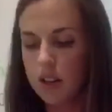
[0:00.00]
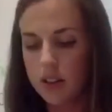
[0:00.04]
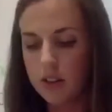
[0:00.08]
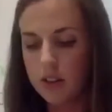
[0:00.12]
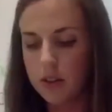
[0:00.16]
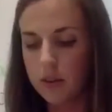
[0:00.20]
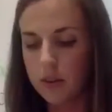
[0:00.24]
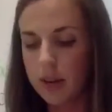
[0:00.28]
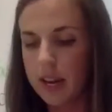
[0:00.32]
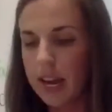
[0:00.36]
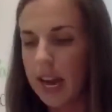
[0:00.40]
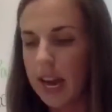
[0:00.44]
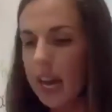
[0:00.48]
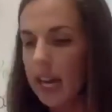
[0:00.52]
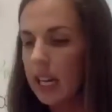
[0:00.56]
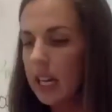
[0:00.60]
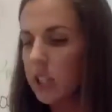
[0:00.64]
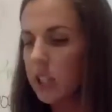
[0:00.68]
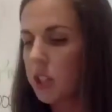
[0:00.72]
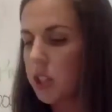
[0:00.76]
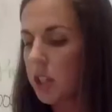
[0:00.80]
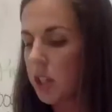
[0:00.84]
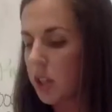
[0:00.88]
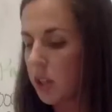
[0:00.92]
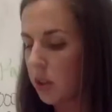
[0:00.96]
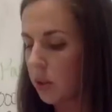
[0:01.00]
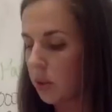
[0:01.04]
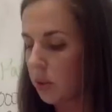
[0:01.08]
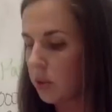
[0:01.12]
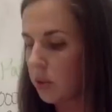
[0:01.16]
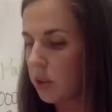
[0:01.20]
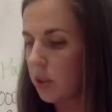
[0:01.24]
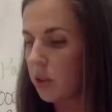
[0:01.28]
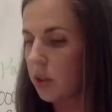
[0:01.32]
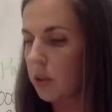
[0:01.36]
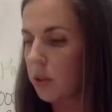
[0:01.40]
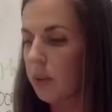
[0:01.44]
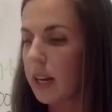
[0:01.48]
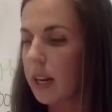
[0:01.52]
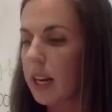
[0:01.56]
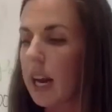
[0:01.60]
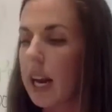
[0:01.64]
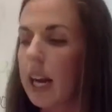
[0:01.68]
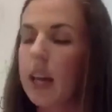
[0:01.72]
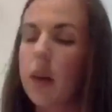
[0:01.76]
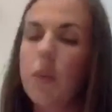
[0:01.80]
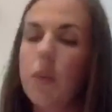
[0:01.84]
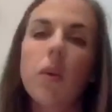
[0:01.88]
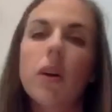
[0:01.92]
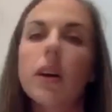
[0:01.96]
382 to
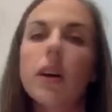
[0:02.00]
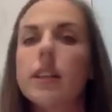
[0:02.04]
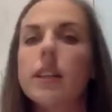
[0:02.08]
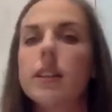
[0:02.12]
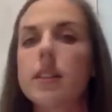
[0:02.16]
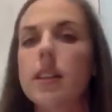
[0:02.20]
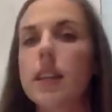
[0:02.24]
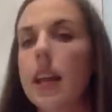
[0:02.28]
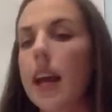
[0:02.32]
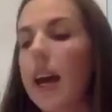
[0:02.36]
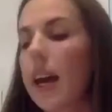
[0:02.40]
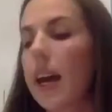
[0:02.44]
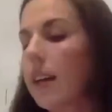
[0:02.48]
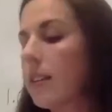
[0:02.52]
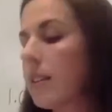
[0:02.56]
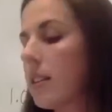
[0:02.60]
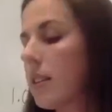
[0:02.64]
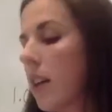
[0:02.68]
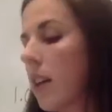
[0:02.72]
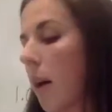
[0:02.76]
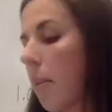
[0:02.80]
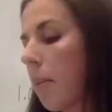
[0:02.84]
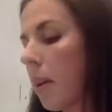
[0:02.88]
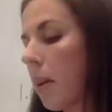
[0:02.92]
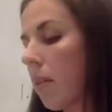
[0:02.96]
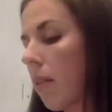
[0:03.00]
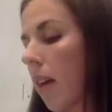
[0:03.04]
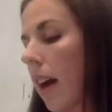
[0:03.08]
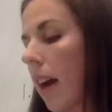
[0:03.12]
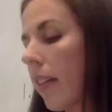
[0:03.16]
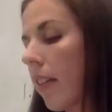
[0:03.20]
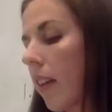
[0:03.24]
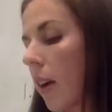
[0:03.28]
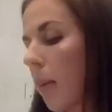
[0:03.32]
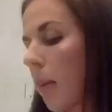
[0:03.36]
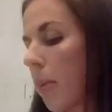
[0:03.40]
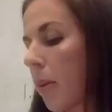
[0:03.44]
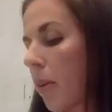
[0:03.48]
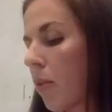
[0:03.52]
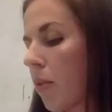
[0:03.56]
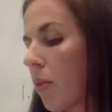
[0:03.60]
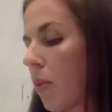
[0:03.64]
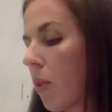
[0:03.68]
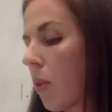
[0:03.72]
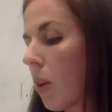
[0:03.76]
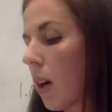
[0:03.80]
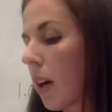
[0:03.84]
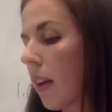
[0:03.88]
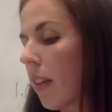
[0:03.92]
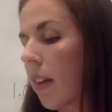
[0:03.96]
391 today and stopping right there
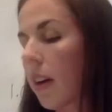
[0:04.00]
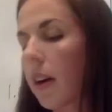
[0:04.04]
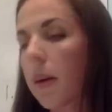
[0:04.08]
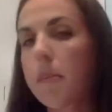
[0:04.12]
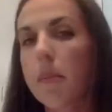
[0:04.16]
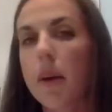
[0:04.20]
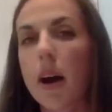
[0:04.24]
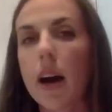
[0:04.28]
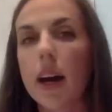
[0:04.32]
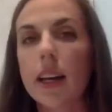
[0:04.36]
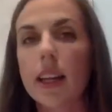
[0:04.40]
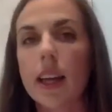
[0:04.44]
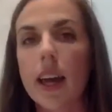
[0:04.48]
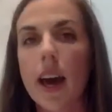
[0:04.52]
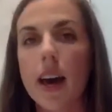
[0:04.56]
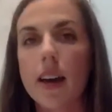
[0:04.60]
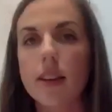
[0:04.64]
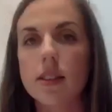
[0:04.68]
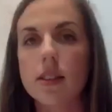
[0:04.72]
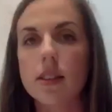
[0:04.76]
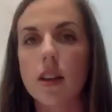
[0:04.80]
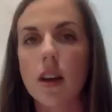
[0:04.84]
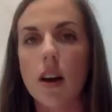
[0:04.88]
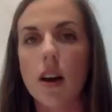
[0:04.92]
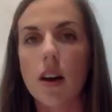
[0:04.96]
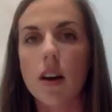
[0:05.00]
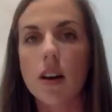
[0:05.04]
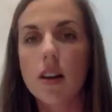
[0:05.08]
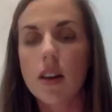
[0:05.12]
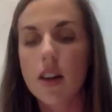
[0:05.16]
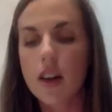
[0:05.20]
before the combined gas law.